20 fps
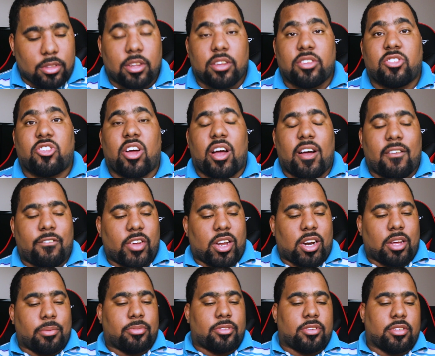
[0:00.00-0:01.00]
Sean
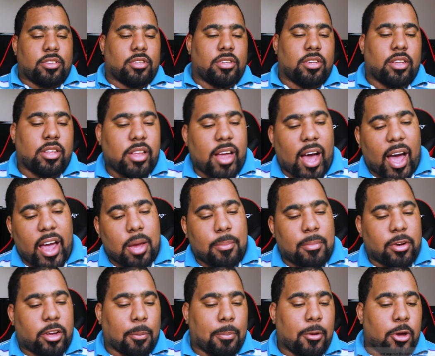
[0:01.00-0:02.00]
Phillips, I am
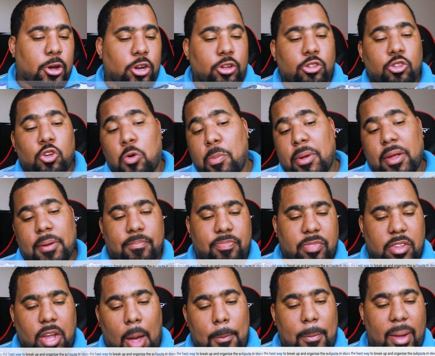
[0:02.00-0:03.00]
a computer newbie.
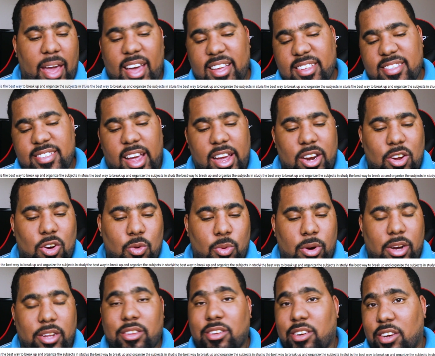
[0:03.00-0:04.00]
I passed
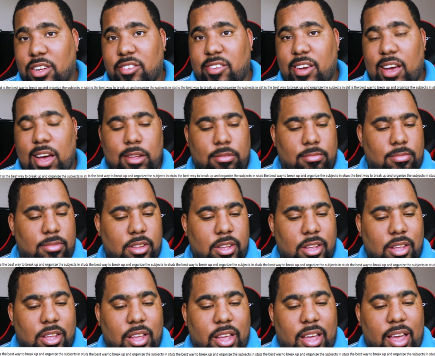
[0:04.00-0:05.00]
901, good job.
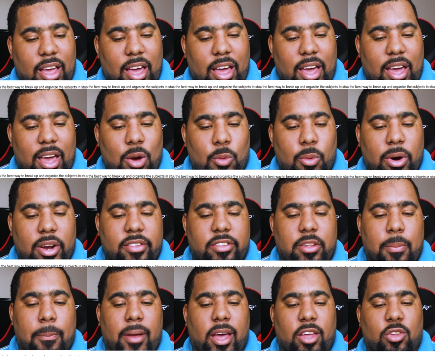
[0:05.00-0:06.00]
And what is the
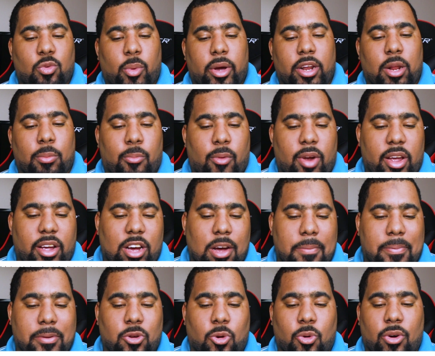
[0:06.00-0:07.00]
best way to break
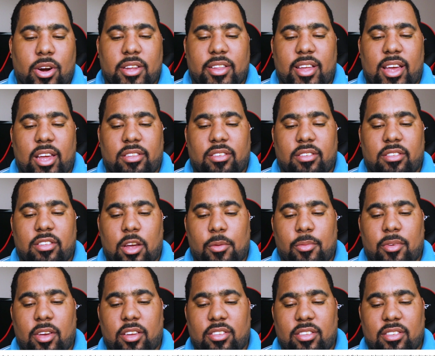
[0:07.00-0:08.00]
up and organize the
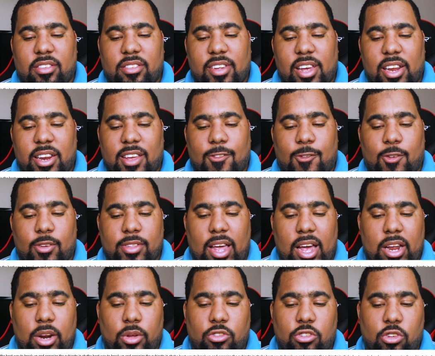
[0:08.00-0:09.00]
subjects in studying for
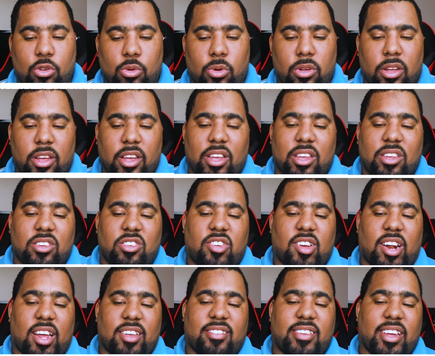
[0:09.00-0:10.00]
902? Should
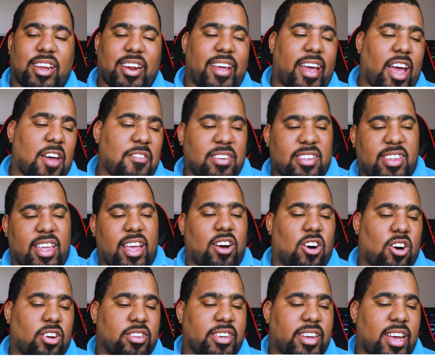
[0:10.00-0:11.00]
I study everything
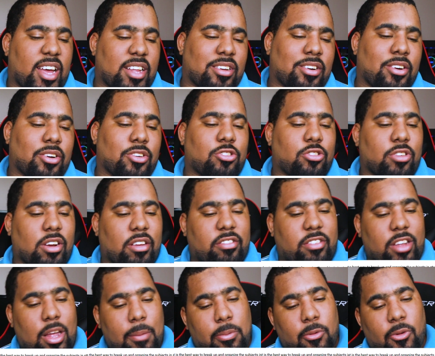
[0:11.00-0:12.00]
all together or should I
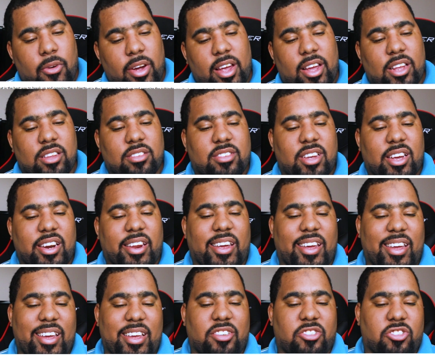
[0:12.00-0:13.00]
separate and study
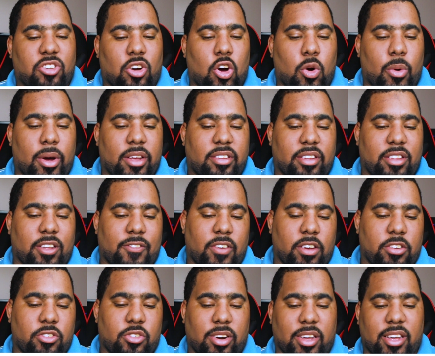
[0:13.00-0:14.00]
each OS
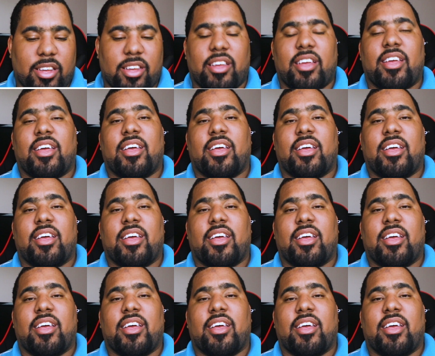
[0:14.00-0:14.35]
individually?